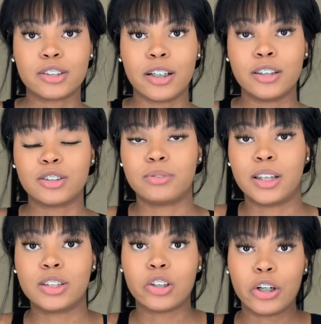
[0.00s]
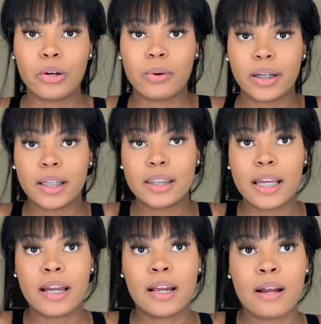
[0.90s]
trainers when I started working
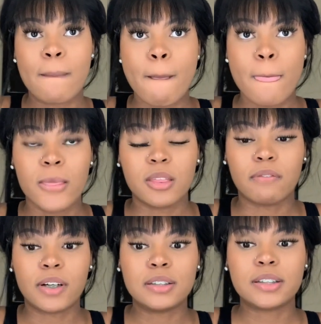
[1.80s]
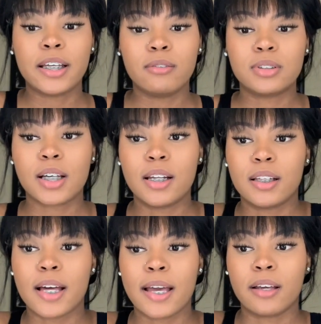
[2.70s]
there. The first day was kind of
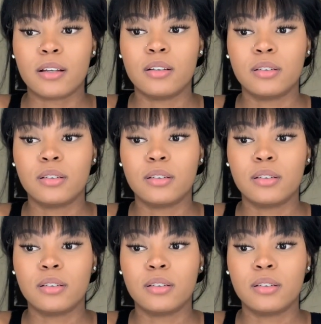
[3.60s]
like,